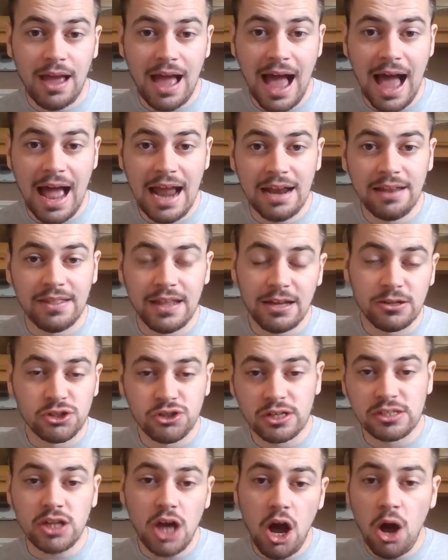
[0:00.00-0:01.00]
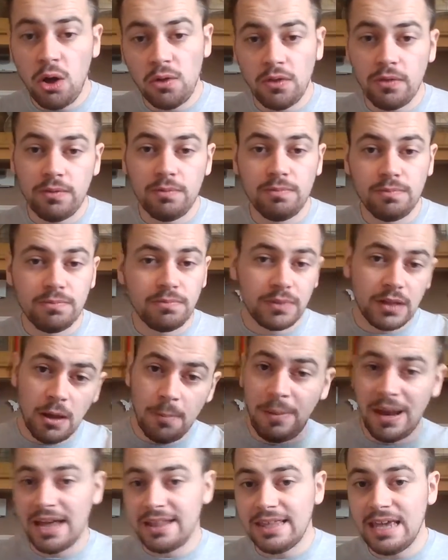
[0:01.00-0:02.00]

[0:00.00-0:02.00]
and they'll stress, oh, they'll play